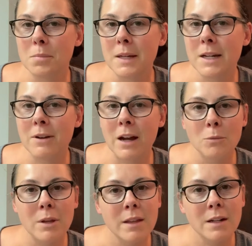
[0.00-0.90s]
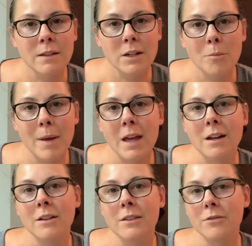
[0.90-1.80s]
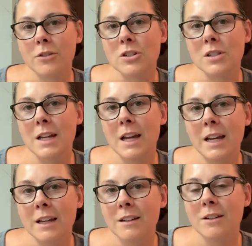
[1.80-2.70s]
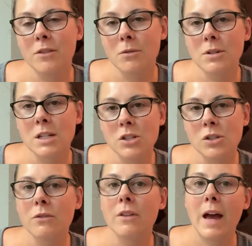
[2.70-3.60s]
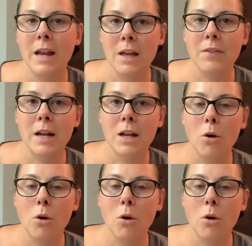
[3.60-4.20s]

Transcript: play around with it a little bit on the first day of the rotation for that. And then I